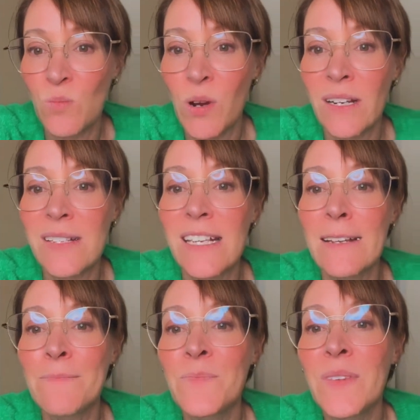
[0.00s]
to a
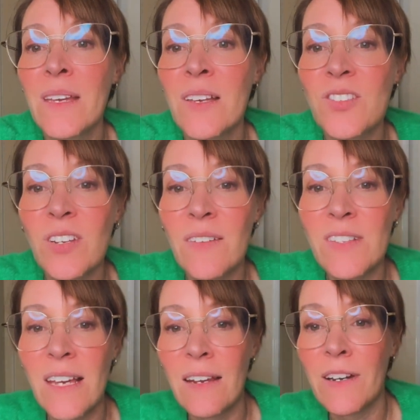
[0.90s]
pregnancy. So never
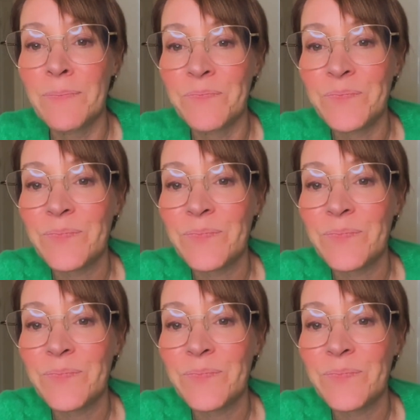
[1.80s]
say never.